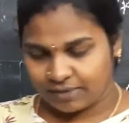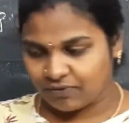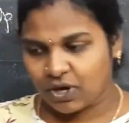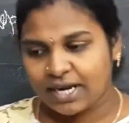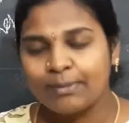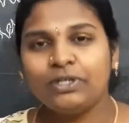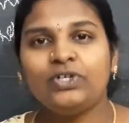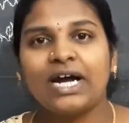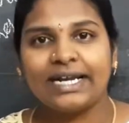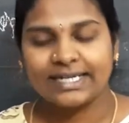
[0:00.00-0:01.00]
you are able to
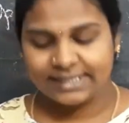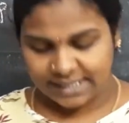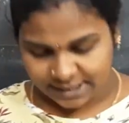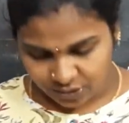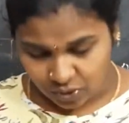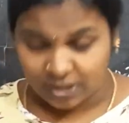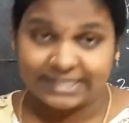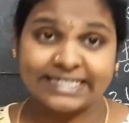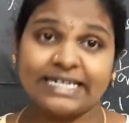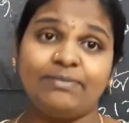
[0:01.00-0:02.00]
understand the
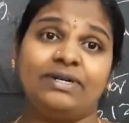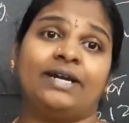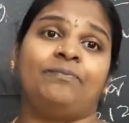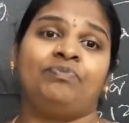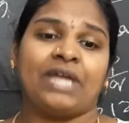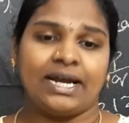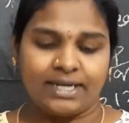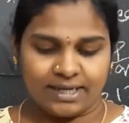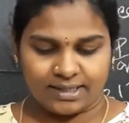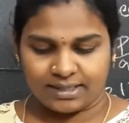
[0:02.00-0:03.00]
concept
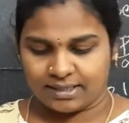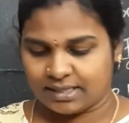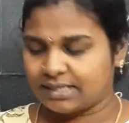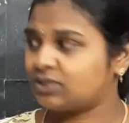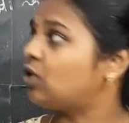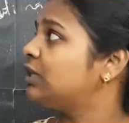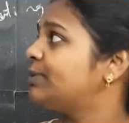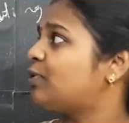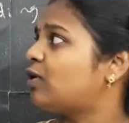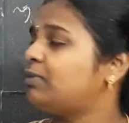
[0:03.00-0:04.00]
and solve the
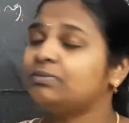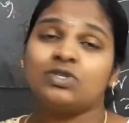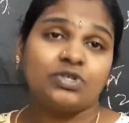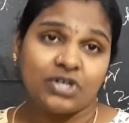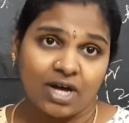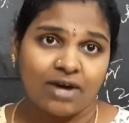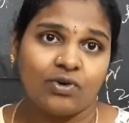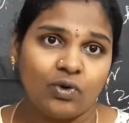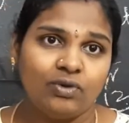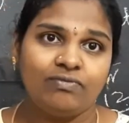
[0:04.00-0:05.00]
problems on your
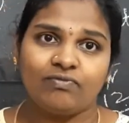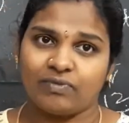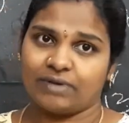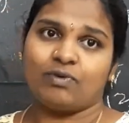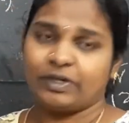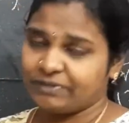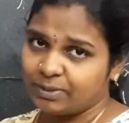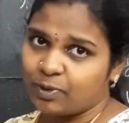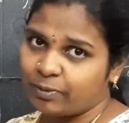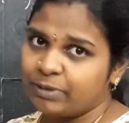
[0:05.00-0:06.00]
own for whatever the
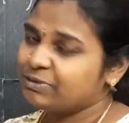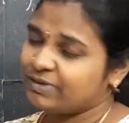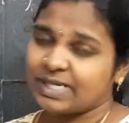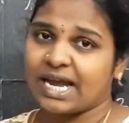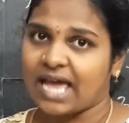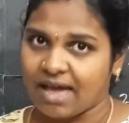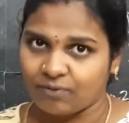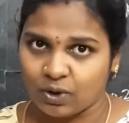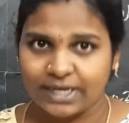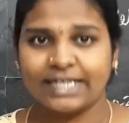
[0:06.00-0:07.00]
problems which I have
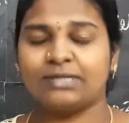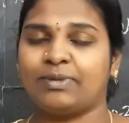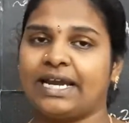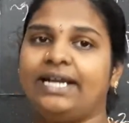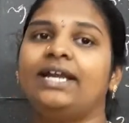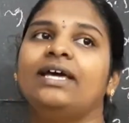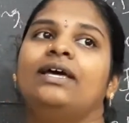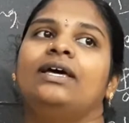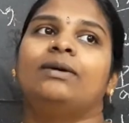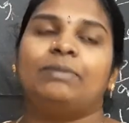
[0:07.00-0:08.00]
not explained,
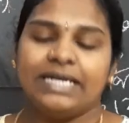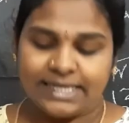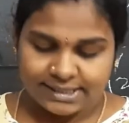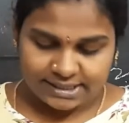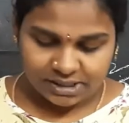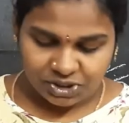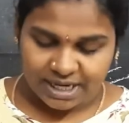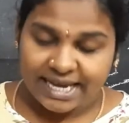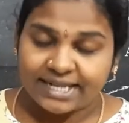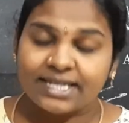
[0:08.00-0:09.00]
please
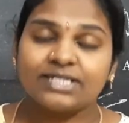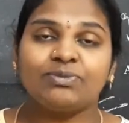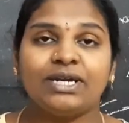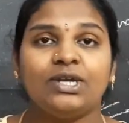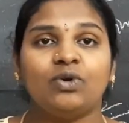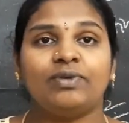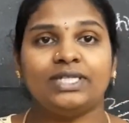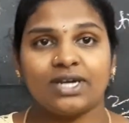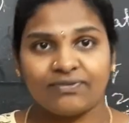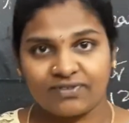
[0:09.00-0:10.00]
share this video with
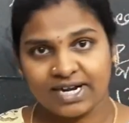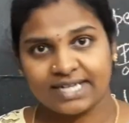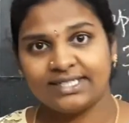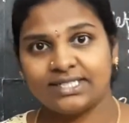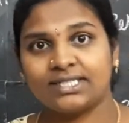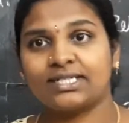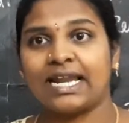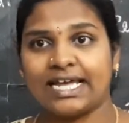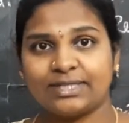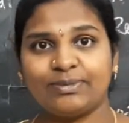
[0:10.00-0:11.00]
your friends,
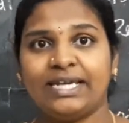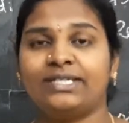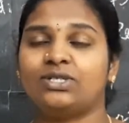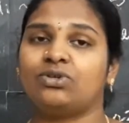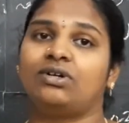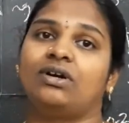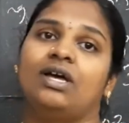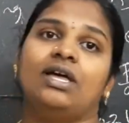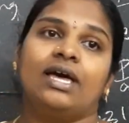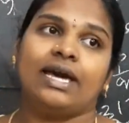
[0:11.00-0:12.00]
classmates, or
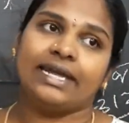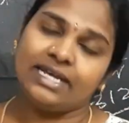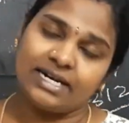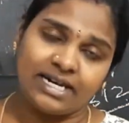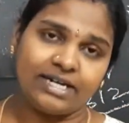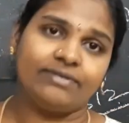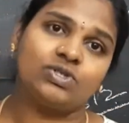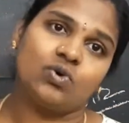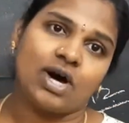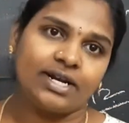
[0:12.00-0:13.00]
any relatives who are